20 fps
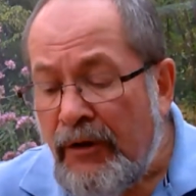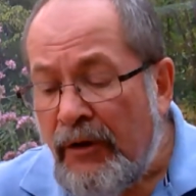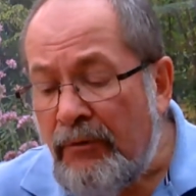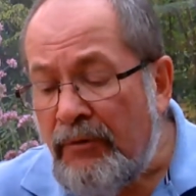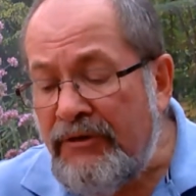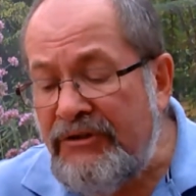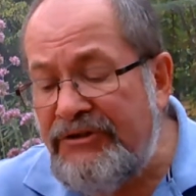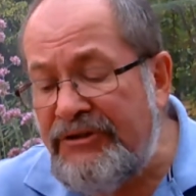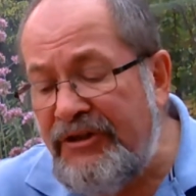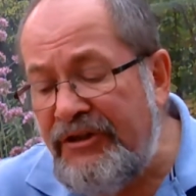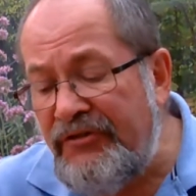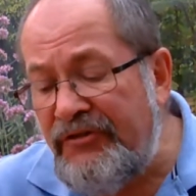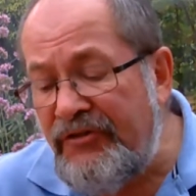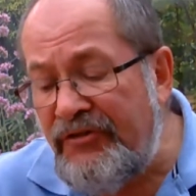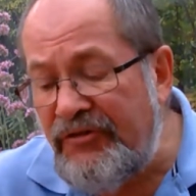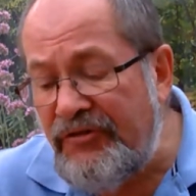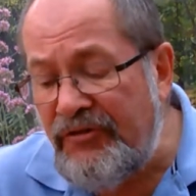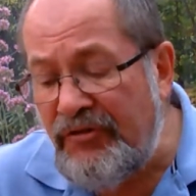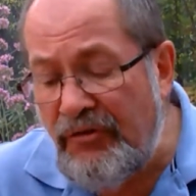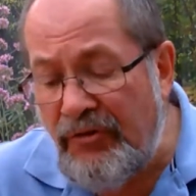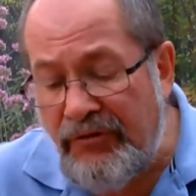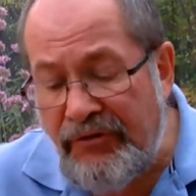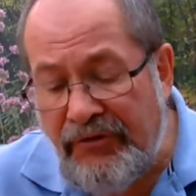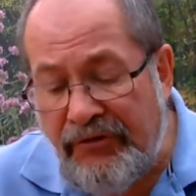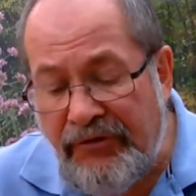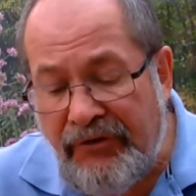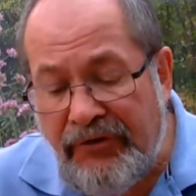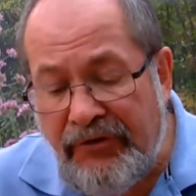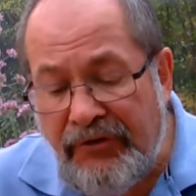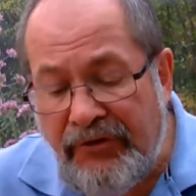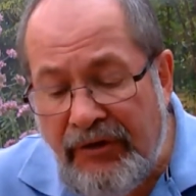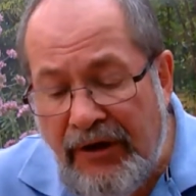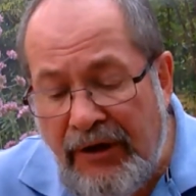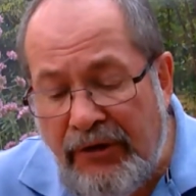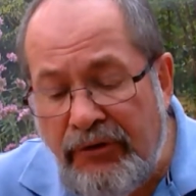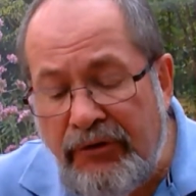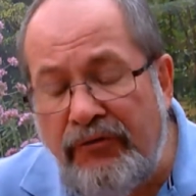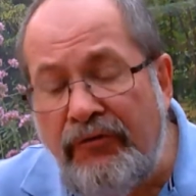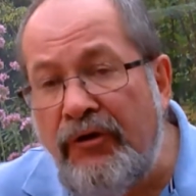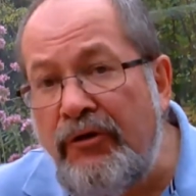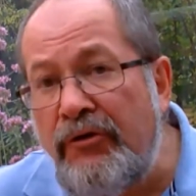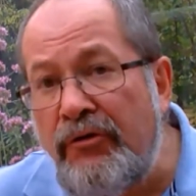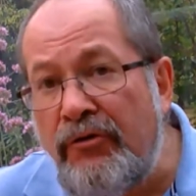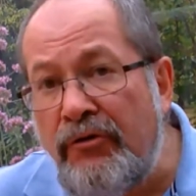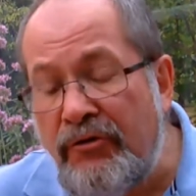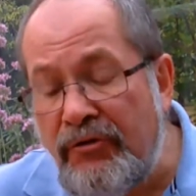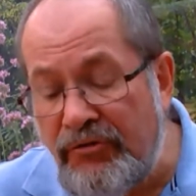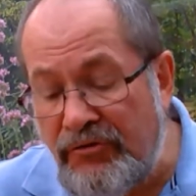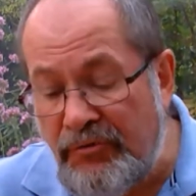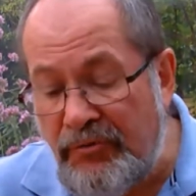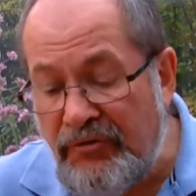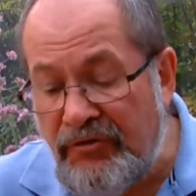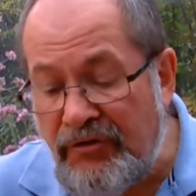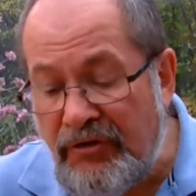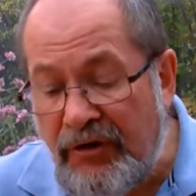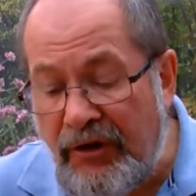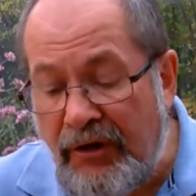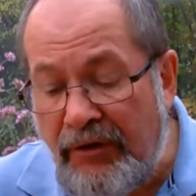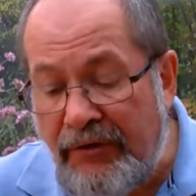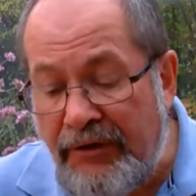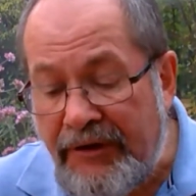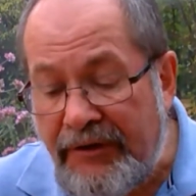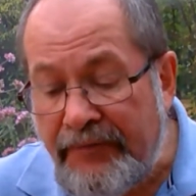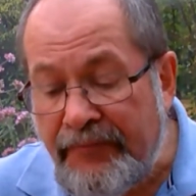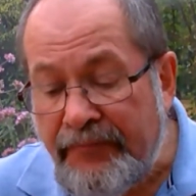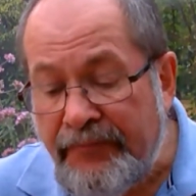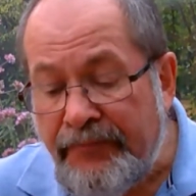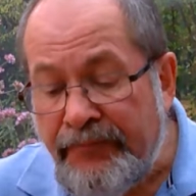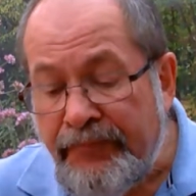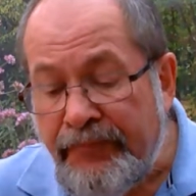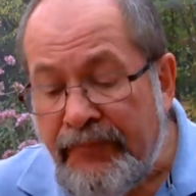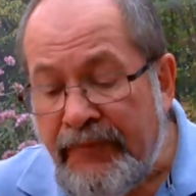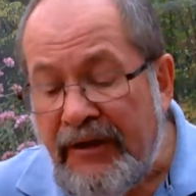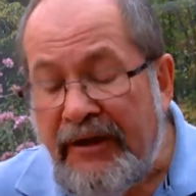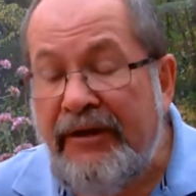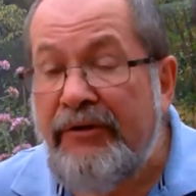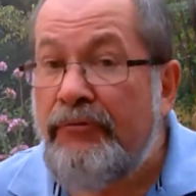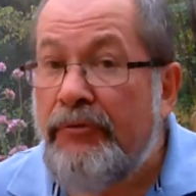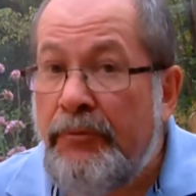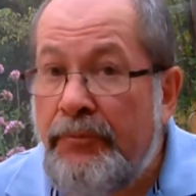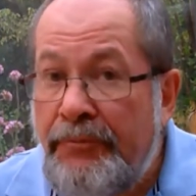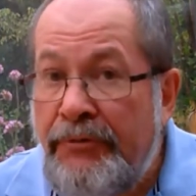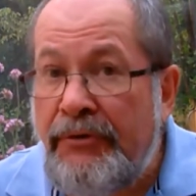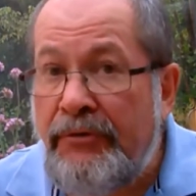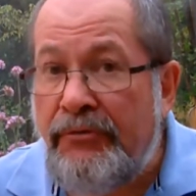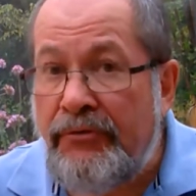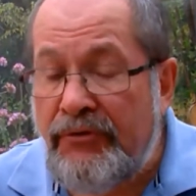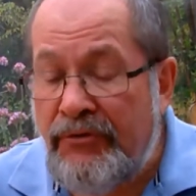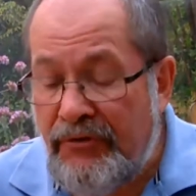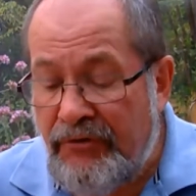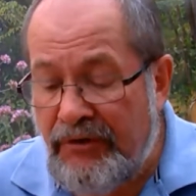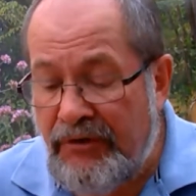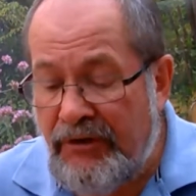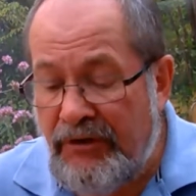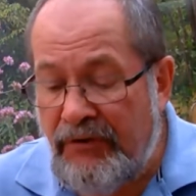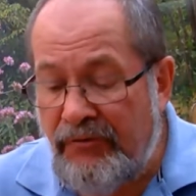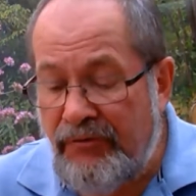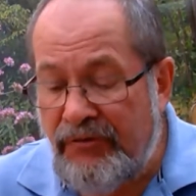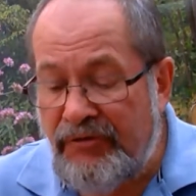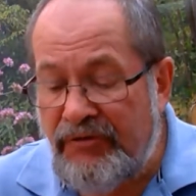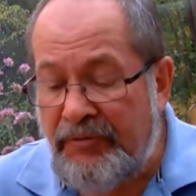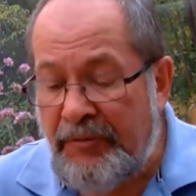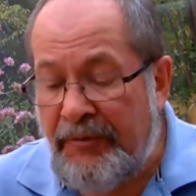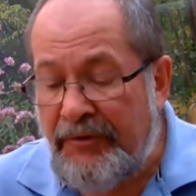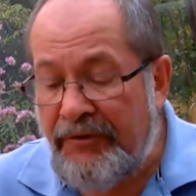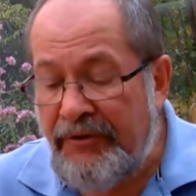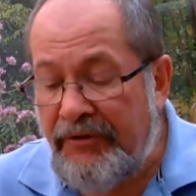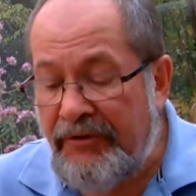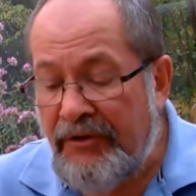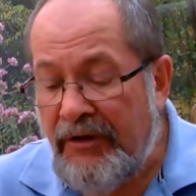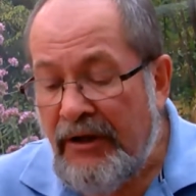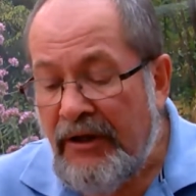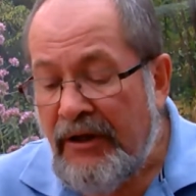When Jesus saw that the crowd of onlookers was growing, he rebuked the evil spirit.